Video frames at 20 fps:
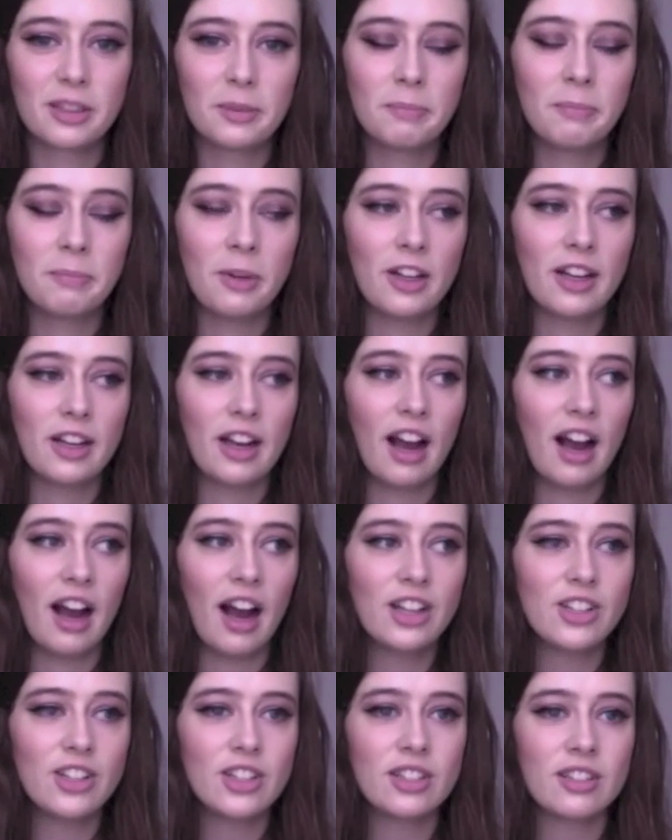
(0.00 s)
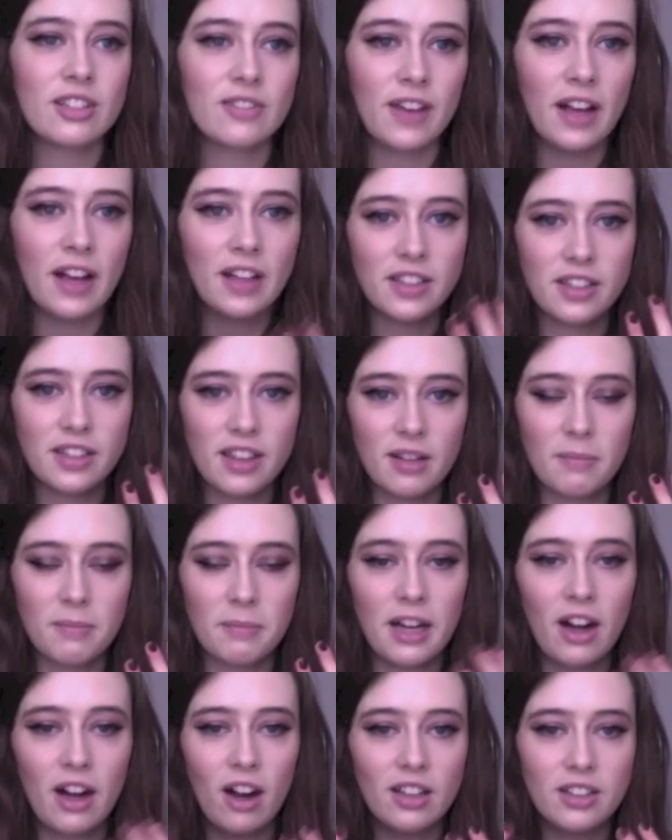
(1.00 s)
But I just felt that
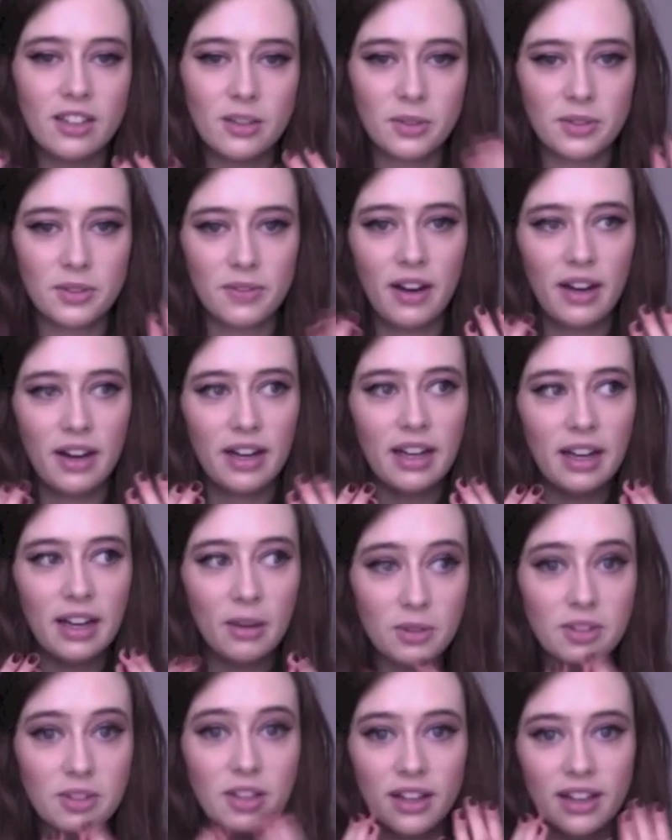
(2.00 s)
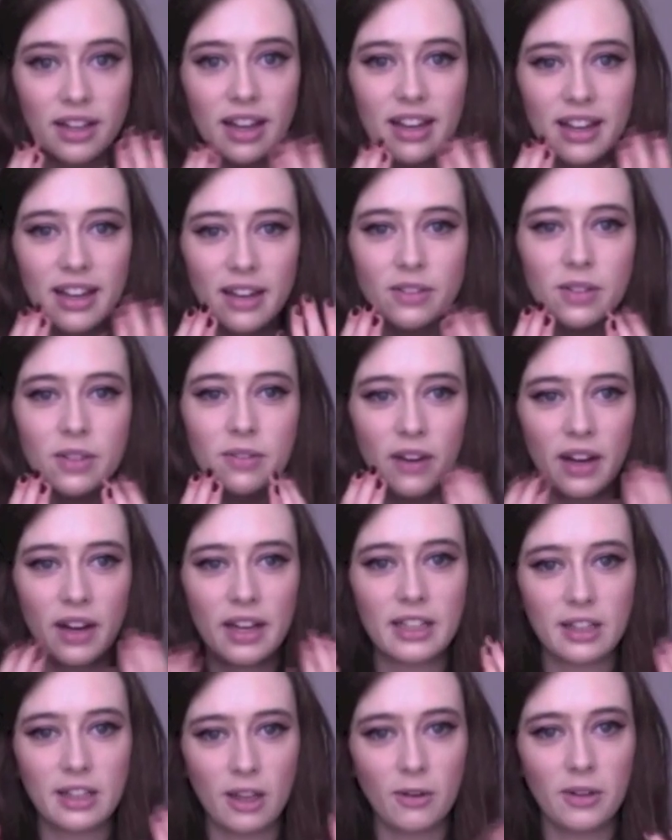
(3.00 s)
because it gives a
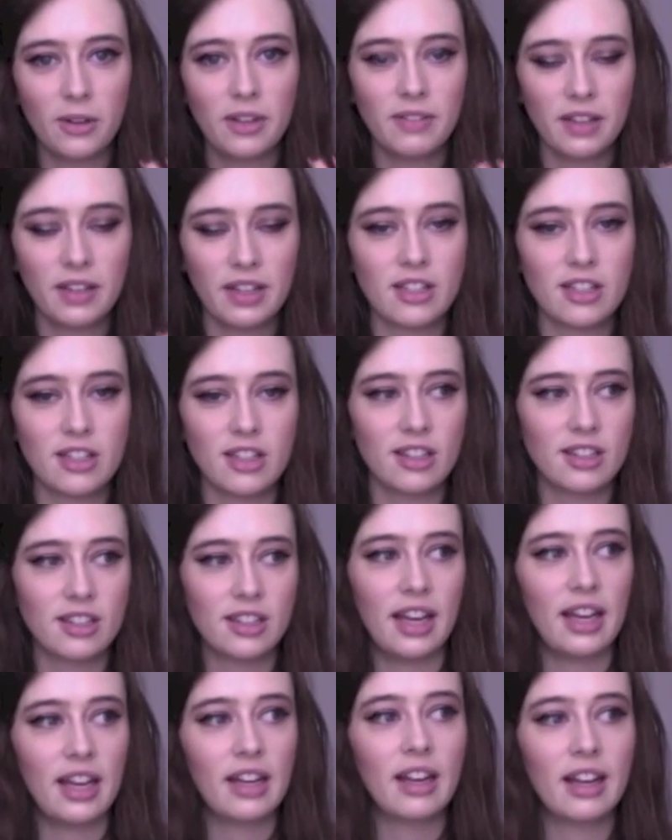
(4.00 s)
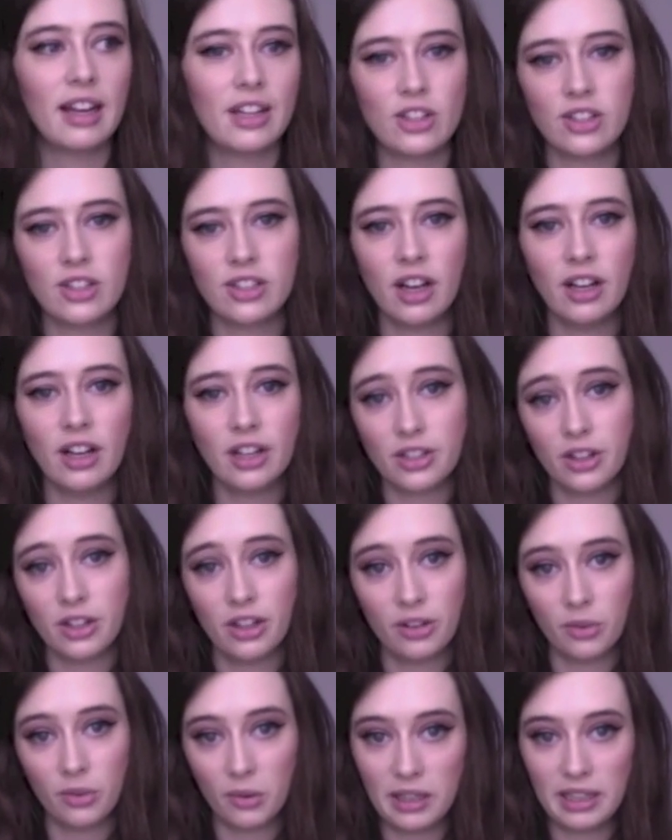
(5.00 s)
very glowy finish to the skin, it just kind of
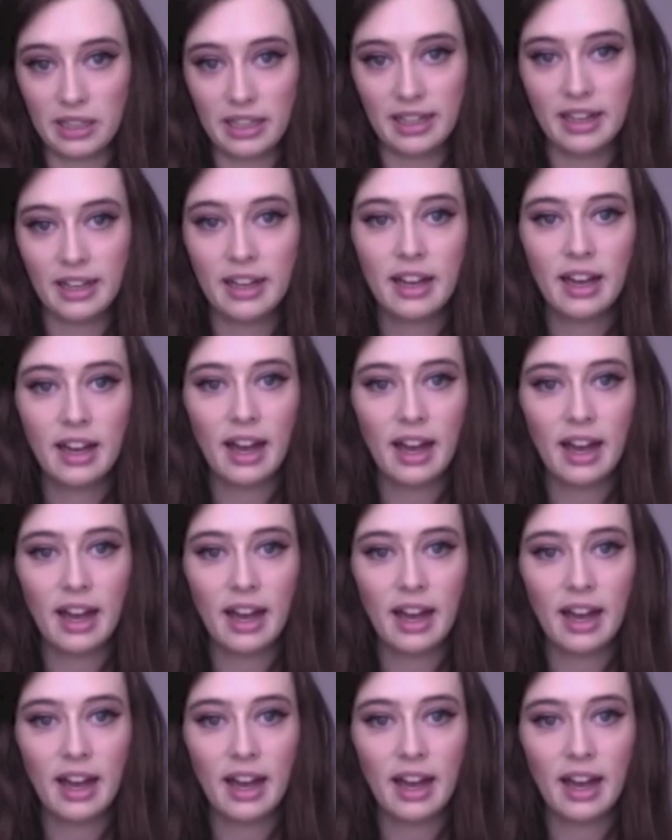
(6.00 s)
turned oily